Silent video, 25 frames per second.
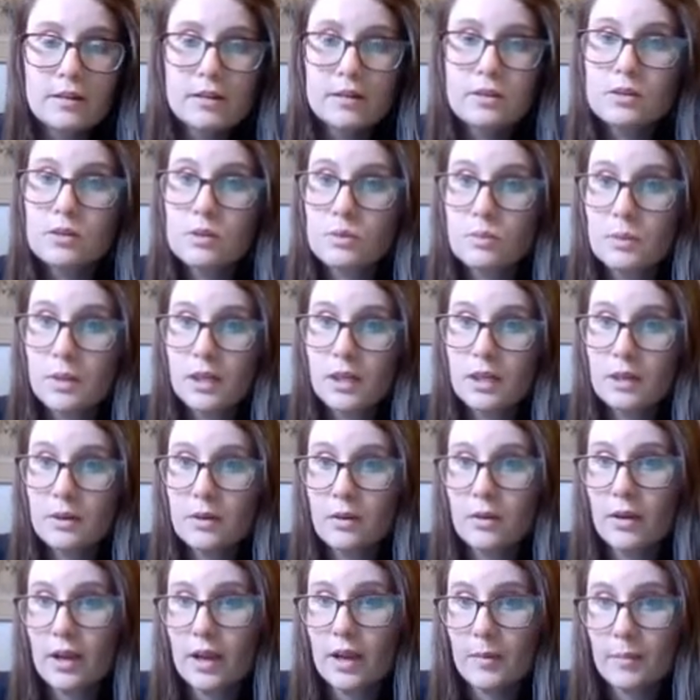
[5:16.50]
It's really
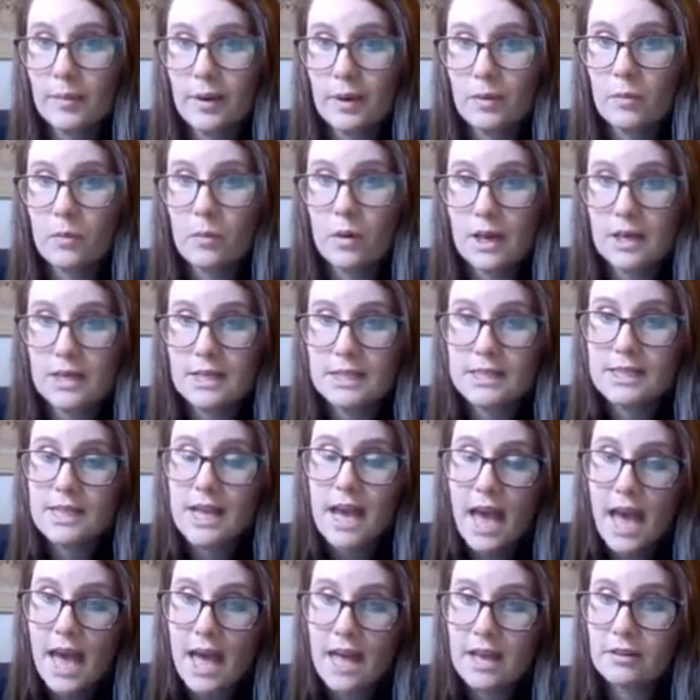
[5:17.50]
going up by
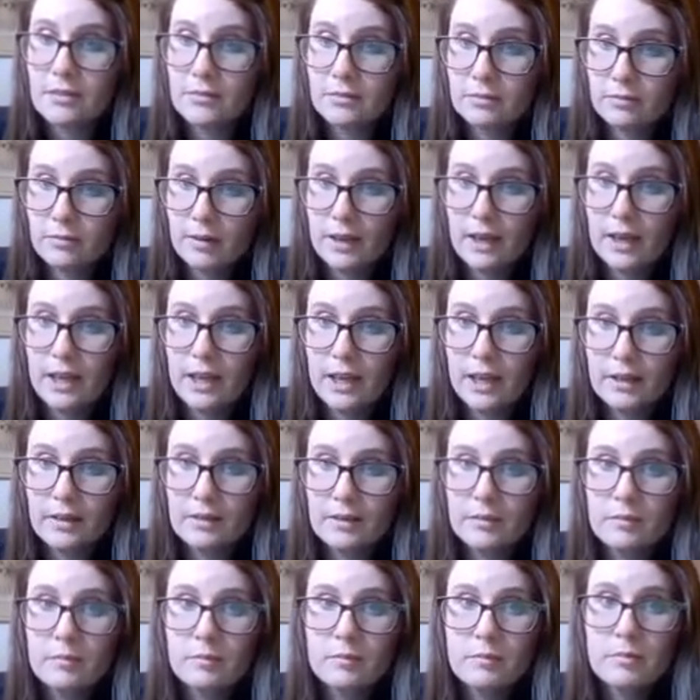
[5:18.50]
110, right?
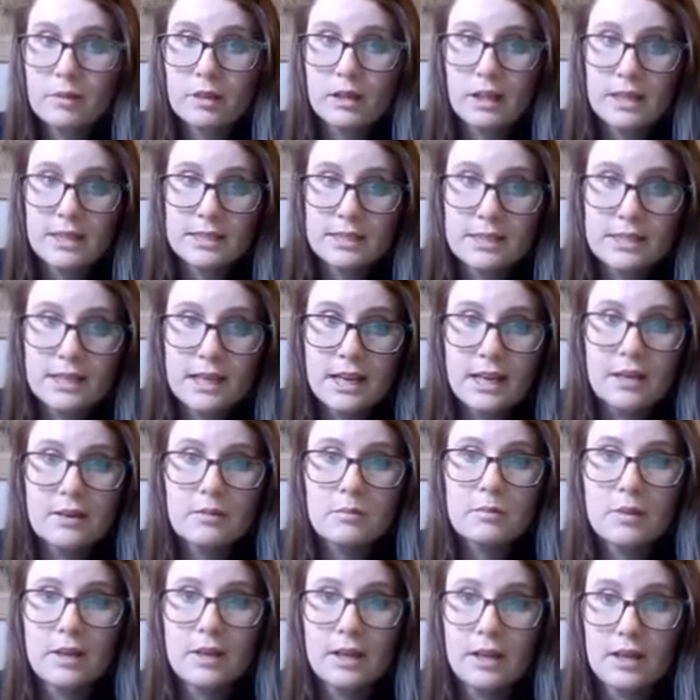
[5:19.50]
Plus
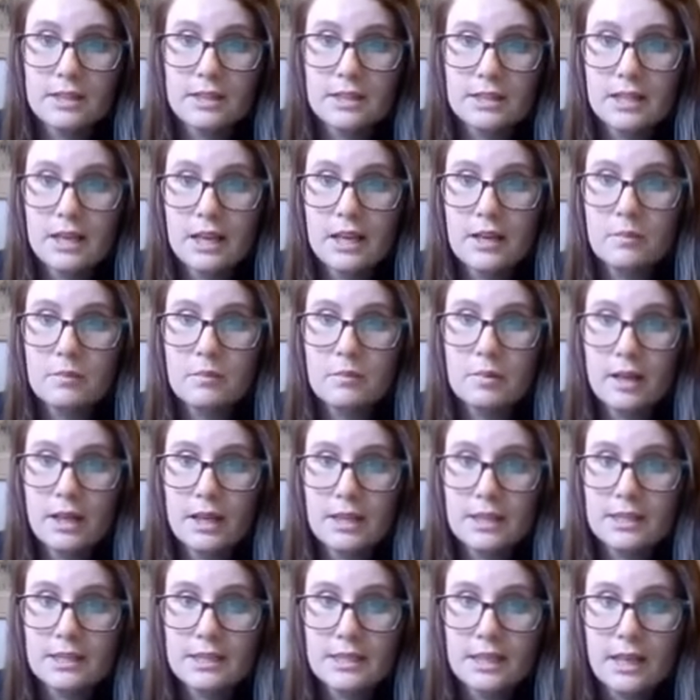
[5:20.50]
10, plus 10,
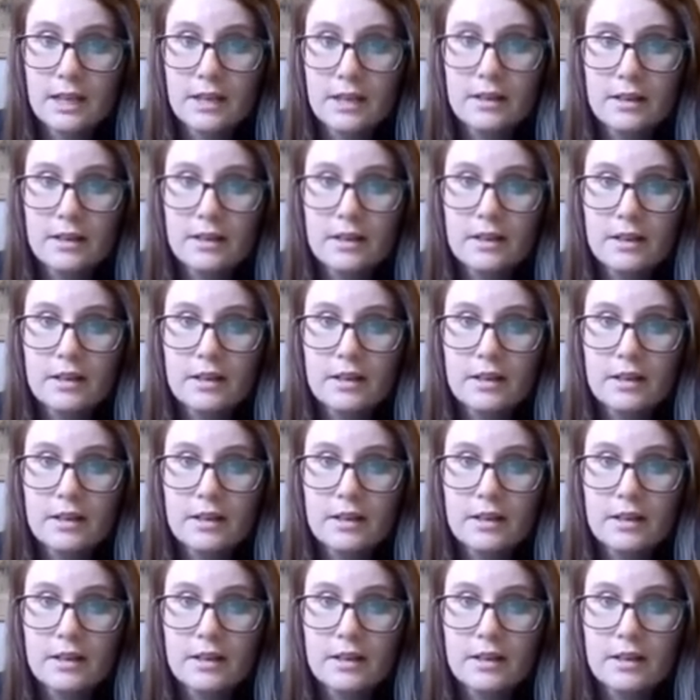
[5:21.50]
plus 10.